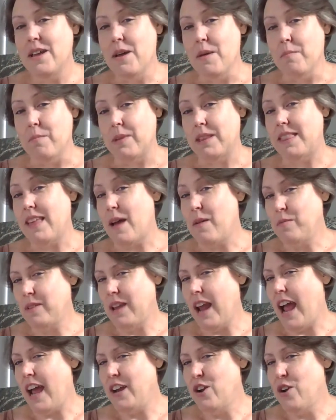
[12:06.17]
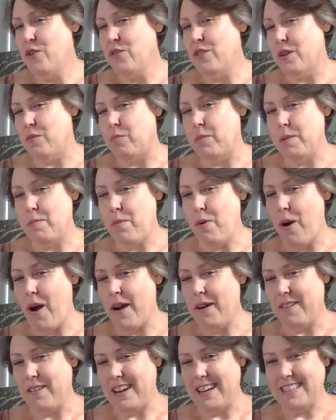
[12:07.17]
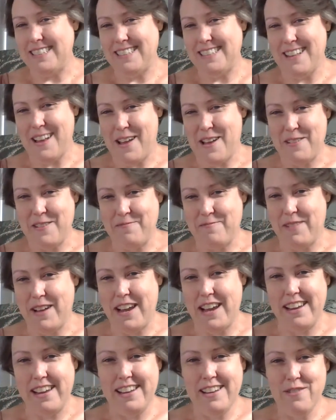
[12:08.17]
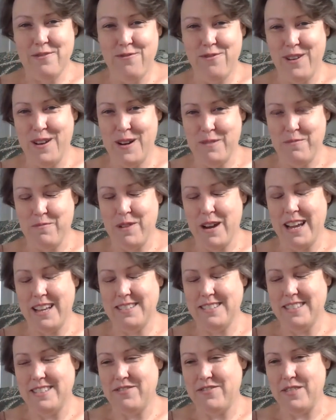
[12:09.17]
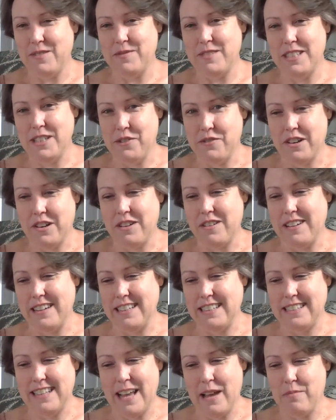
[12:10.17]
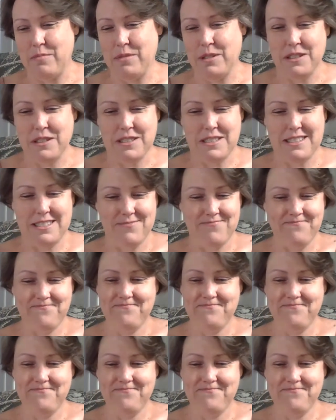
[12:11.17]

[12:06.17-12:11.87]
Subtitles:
but then I know there'll be progress on my Freedom Reigns from Silver Creek Samplers.